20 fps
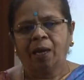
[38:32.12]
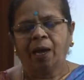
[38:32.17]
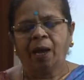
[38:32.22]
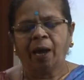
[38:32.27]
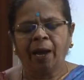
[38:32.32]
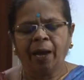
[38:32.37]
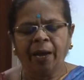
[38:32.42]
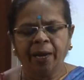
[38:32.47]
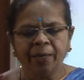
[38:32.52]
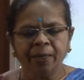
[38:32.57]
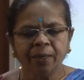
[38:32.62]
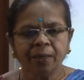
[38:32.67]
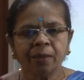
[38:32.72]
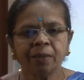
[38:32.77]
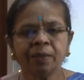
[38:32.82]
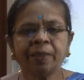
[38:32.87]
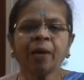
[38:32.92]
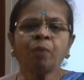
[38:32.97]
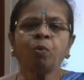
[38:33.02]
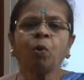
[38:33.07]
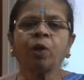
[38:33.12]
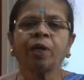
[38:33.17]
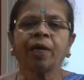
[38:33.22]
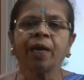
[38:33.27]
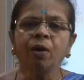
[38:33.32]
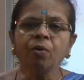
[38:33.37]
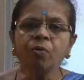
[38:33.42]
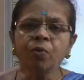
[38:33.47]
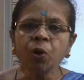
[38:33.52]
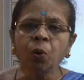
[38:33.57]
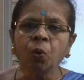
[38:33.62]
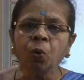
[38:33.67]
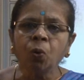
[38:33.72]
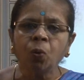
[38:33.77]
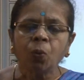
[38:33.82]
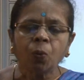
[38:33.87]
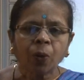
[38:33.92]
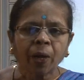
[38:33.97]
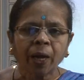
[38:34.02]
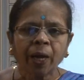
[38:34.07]
and they would give
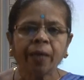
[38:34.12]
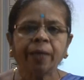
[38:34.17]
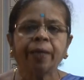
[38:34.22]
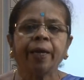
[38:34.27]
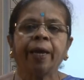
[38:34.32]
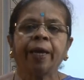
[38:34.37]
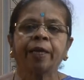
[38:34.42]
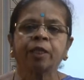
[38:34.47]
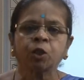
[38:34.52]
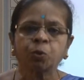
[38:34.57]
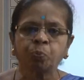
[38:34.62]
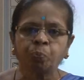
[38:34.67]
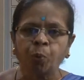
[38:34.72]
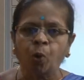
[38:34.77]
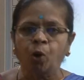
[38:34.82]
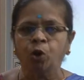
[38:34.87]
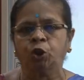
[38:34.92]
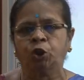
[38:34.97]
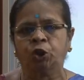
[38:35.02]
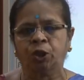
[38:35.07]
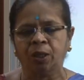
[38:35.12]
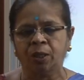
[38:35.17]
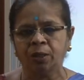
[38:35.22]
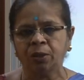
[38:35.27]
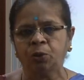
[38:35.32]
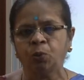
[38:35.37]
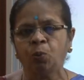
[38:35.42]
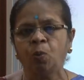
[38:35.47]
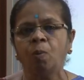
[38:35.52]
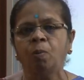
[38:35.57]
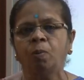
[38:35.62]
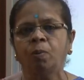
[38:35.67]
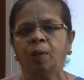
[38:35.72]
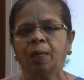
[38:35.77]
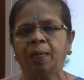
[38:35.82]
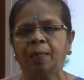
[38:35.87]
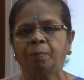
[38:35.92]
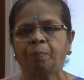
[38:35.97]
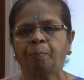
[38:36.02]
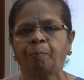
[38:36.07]
you an exposure to
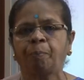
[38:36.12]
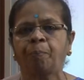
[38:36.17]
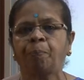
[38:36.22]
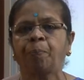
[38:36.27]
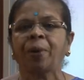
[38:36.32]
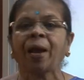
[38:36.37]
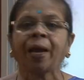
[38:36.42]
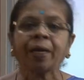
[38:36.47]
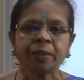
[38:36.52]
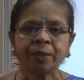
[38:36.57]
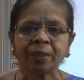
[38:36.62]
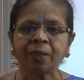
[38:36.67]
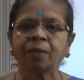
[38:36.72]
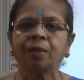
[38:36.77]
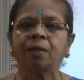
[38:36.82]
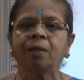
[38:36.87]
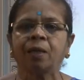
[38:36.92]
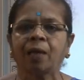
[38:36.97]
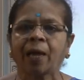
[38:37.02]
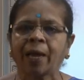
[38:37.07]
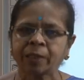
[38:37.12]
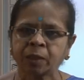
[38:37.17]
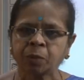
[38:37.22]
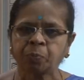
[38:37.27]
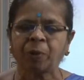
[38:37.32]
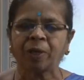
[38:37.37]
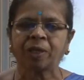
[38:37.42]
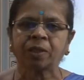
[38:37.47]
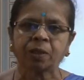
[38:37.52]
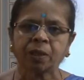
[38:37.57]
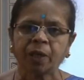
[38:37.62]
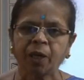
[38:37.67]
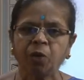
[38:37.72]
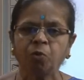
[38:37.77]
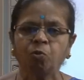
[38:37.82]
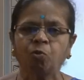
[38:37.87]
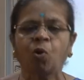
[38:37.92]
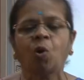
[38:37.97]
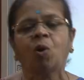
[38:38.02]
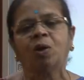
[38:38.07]
practical aspects
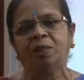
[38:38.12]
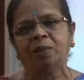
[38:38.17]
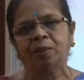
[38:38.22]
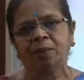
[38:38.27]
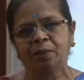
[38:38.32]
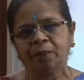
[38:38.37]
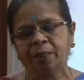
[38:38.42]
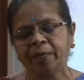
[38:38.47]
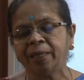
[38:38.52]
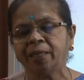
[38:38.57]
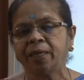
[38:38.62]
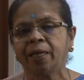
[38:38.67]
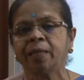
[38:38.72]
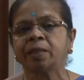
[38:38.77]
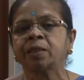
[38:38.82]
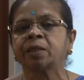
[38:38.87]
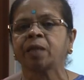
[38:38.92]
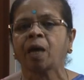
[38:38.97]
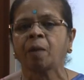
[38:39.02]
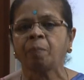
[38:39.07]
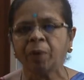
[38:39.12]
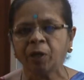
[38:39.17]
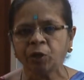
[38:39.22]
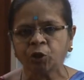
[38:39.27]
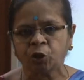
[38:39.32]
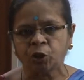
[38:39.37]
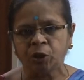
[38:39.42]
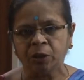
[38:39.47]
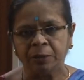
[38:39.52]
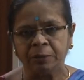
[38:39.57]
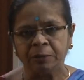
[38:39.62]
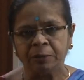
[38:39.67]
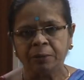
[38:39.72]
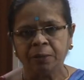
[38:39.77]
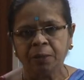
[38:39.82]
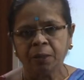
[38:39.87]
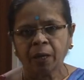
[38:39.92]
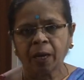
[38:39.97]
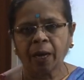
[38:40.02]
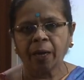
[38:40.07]
involved in establishing
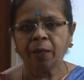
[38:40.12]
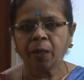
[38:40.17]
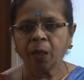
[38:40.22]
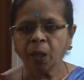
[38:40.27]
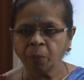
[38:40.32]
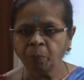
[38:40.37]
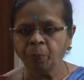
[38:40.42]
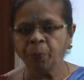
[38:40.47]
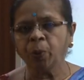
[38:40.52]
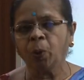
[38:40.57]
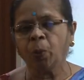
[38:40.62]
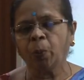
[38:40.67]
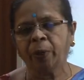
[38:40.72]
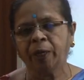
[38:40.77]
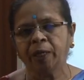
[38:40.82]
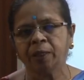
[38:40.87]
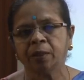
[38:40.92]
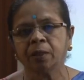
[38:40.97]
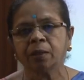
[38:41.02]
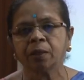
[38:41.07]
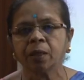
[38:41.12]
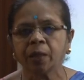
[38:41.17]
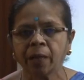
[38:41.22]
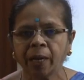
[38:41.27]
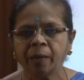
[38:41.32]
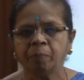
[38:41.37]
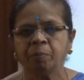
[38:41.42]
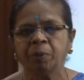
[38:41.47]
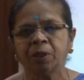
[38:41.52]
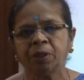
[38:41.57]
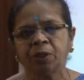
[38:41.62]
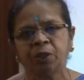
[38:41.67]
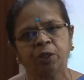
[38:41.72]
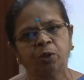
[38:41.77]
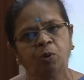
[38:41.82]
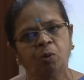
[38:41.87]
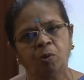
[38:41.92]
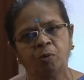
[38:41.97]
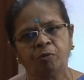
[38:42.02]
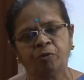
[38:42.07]
and improving the reliability
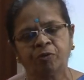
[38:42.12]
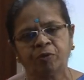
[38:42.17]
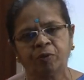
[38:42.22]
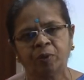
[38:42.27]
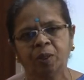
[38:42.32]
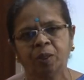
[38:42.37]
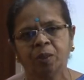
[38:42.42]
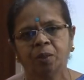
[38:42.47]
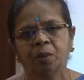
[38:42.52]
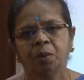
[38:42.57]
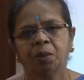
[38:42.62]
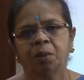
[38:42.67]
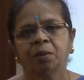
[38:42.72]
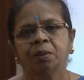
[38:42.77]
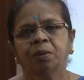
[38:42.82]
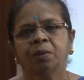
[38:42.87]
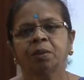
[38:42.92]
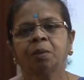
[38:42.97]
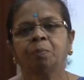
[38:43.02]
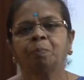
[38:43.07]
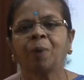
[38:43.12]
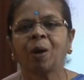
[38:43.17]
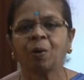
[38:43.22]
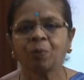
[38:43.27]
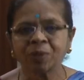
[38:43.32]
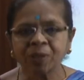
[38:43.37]
of the power